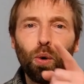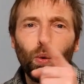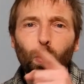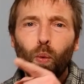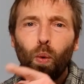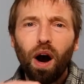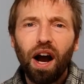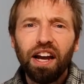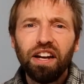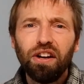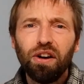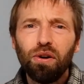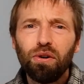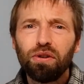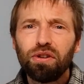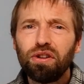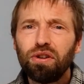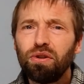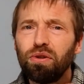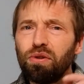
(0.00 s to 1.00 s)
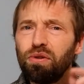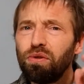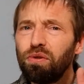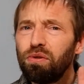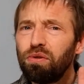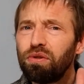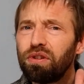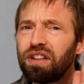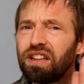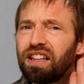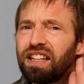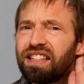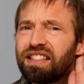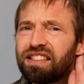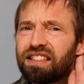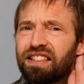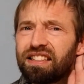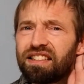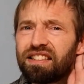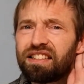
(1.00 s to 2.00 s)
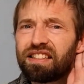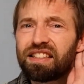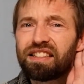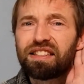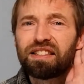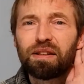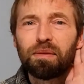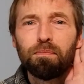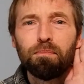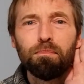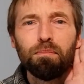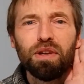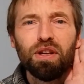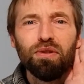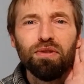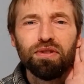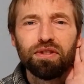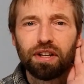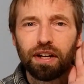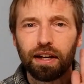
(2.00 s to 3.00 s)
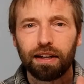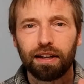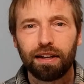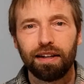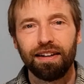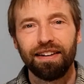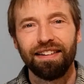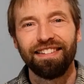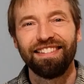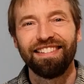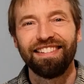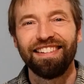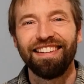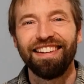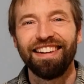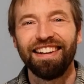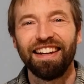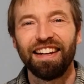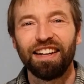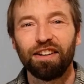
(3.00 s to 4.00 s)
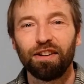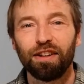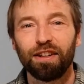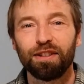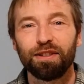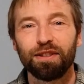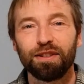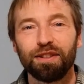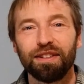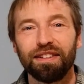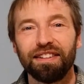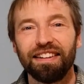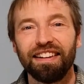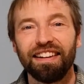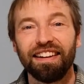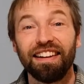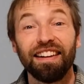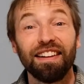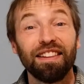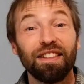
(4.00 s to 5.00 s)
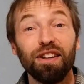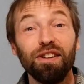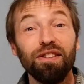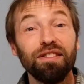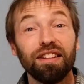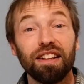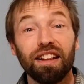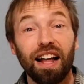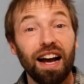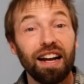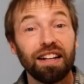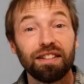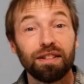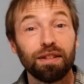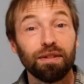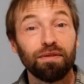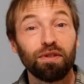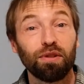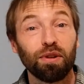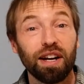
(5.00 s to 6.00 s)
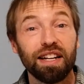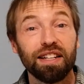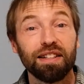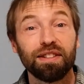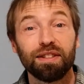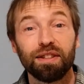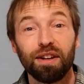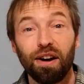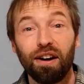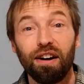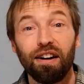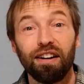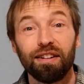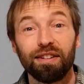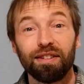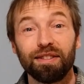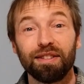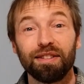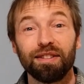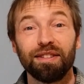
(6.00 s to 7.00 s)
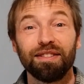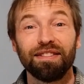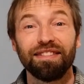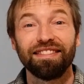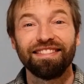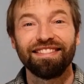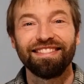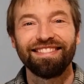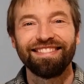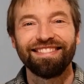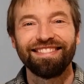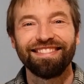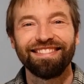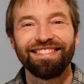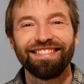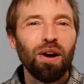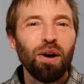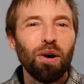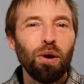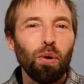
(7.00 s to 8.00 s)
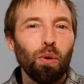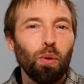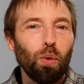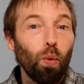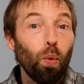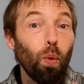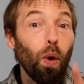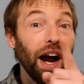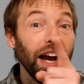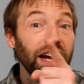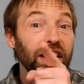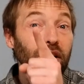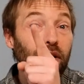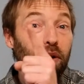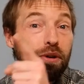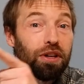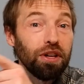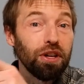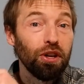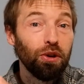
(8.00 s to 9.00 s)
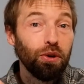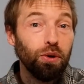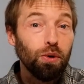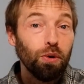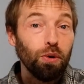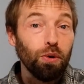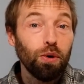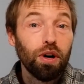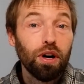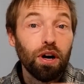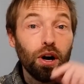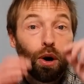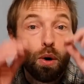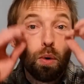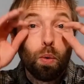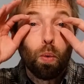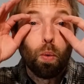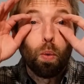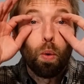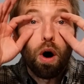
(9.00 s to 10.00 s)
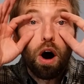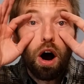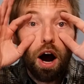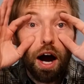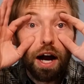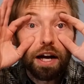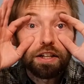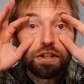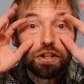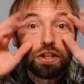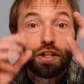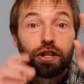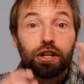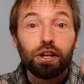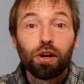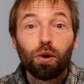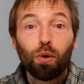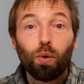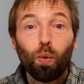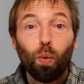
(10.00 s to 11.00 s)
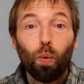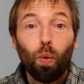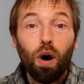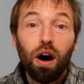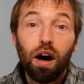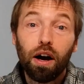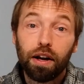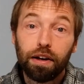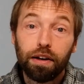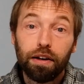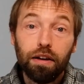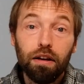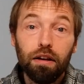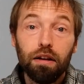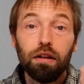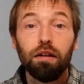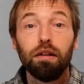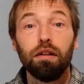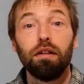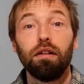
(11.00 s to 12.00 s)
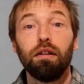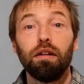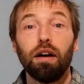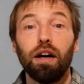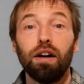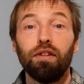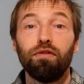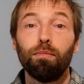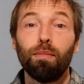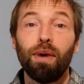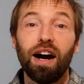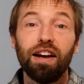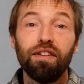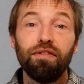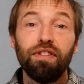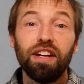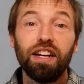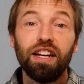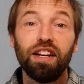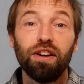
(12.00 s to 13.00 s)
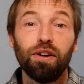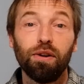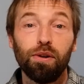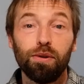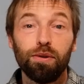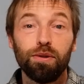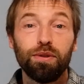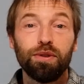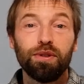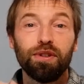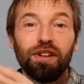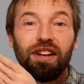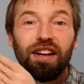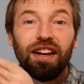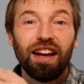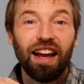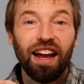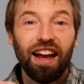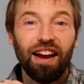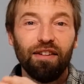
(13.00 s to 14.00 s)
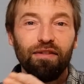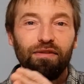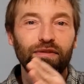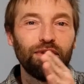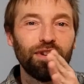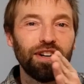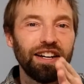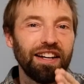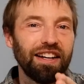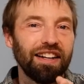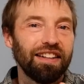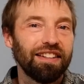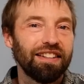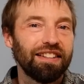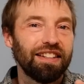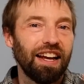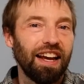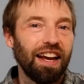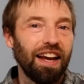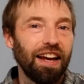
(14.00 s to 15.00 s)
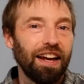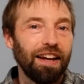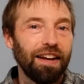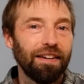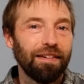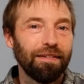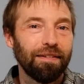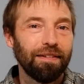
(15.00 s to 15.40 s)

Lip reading: Why don't you listen to some music in English? There's lots of great songs. Why don't you watch one of my videos every day?